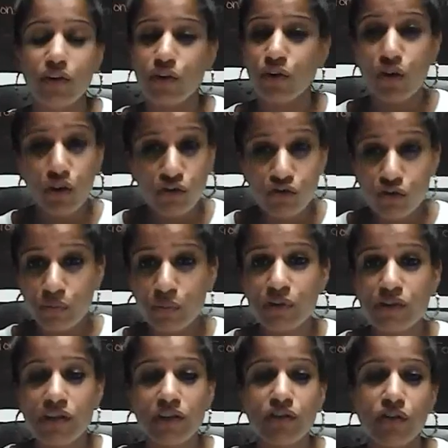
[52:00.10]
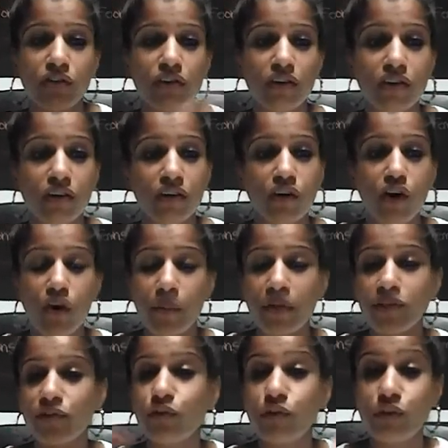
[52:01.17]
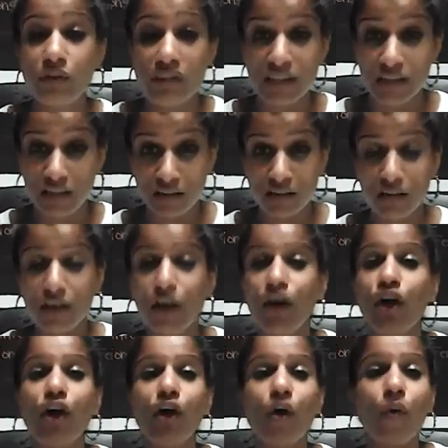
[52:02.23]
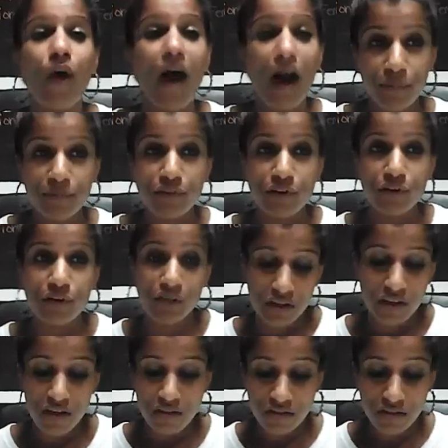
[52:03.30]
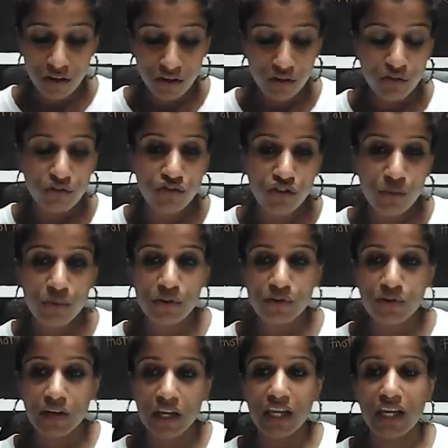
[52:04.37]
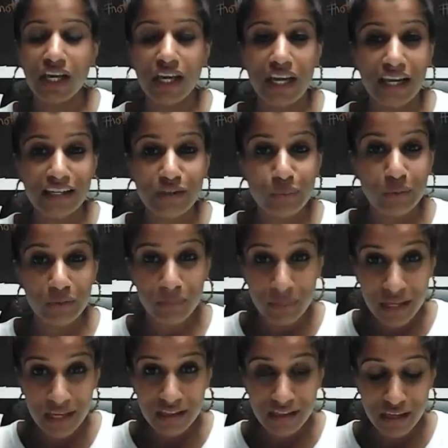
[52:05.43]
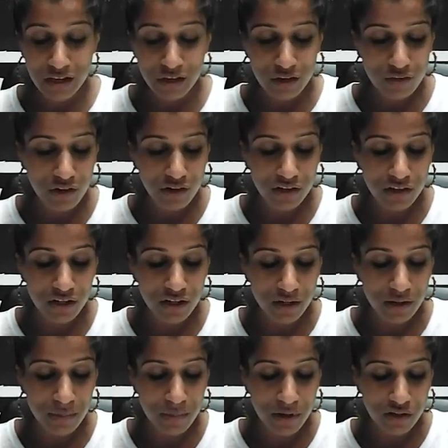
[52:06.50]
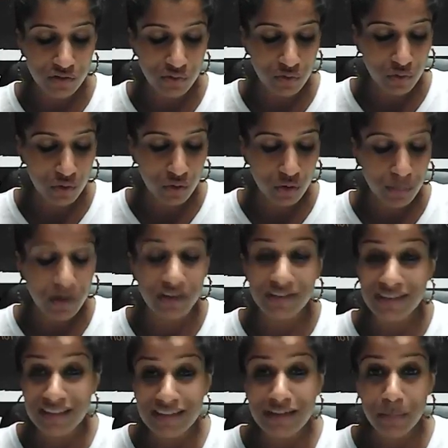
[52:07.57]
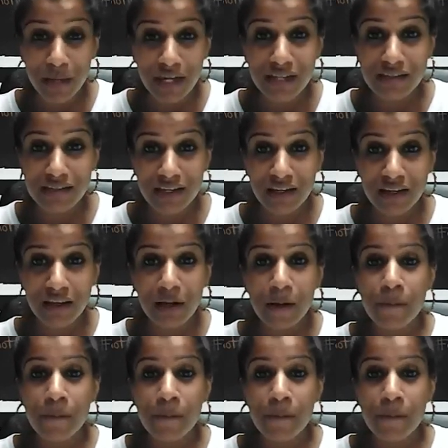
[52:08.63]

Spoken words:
you contributed on the comments or you didn't. Absolutely. Thank you so much for getting connected with me. Thank you very much for participating.